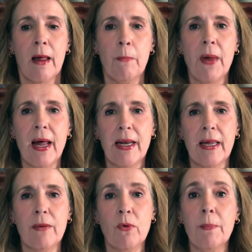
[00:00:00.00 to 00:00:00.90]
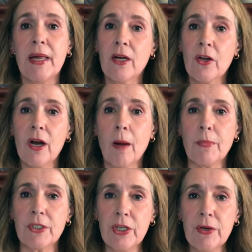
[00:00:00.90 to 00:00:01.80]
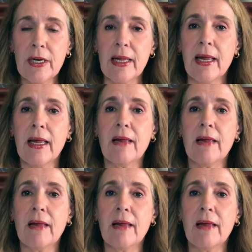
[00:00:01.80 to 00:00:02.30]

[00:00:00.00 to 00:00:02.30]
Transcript: But it would be a good opportunity